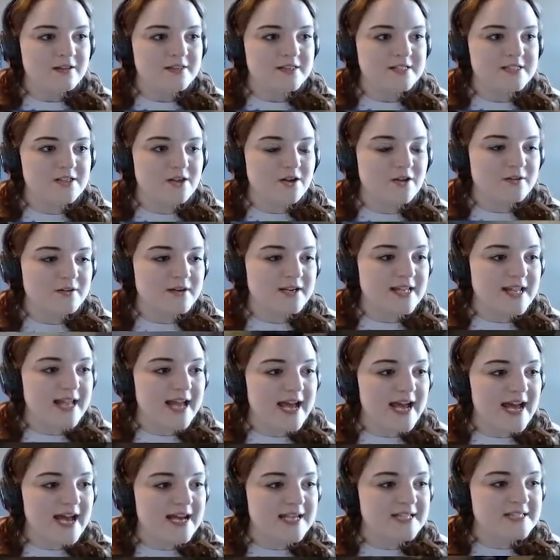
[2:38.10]
this already
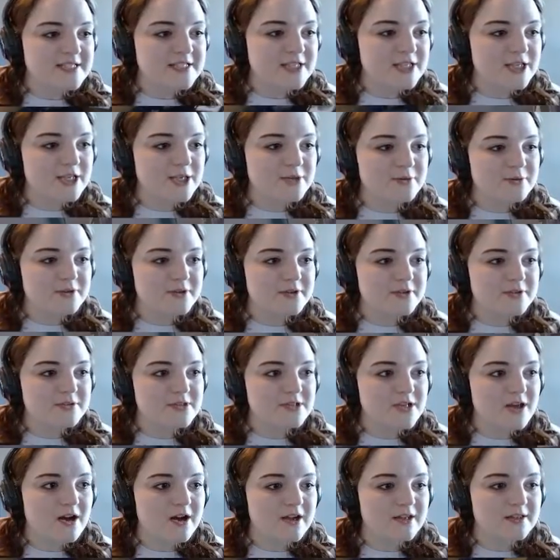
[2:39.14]
has a cute little
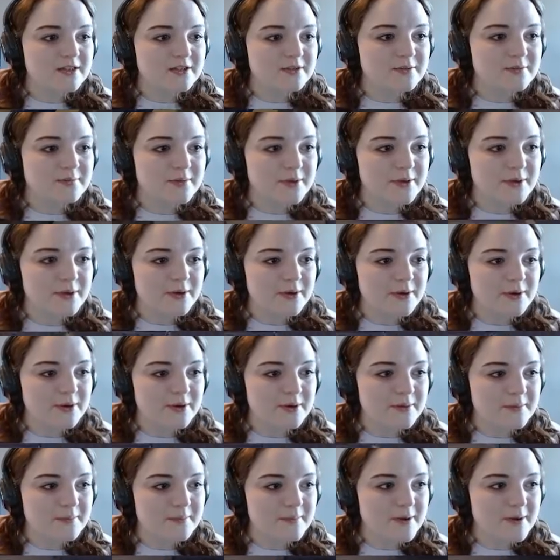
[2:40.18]
toddler room.